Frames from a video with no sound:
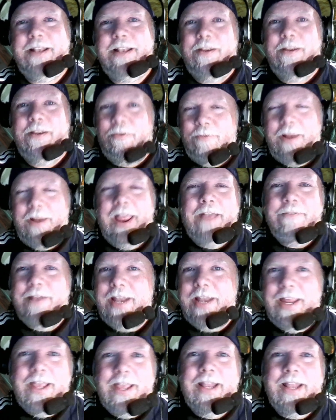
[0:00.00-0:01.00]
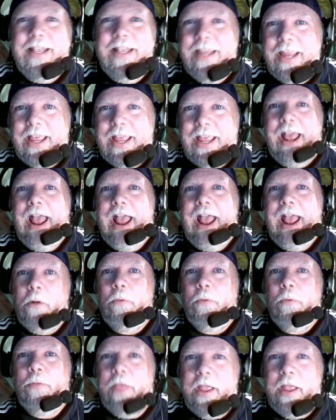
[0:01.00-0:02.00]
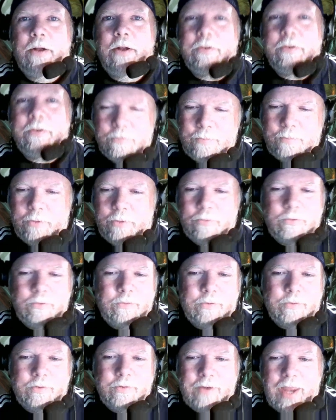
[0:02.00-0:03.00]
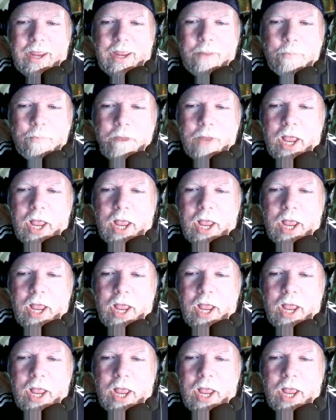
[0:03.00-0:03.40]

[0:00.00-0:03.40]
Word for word: don't have any idea how they are supposed to escape.